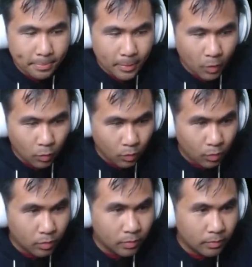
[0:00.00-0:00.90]
Ooh.
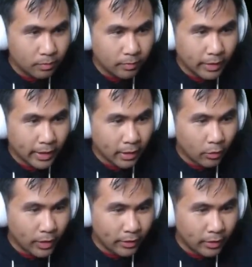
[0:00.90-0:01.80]
Can I go
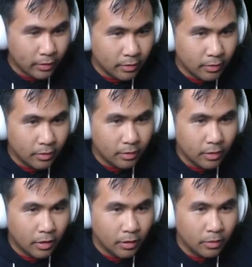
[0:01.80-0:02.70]
down there?
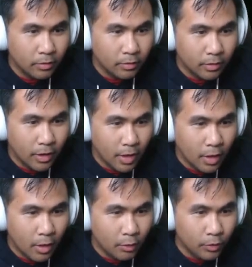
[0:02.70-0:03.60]
Uh oh. Uh
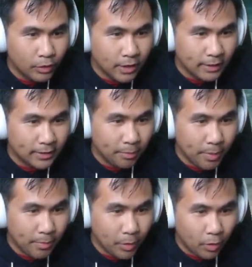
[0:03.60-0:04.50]
oh. Looks like some
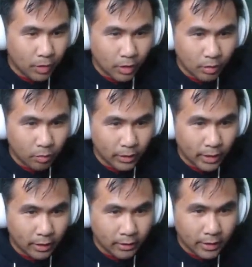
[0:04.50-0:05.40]
people don't. Oh, what the
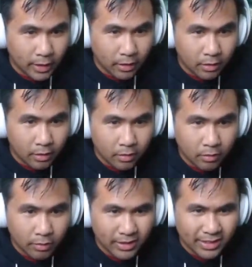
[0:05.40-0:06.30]
hell is that?
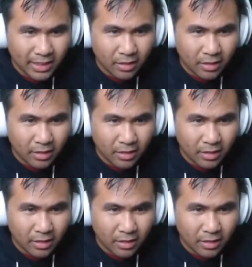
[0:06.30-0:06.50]
that?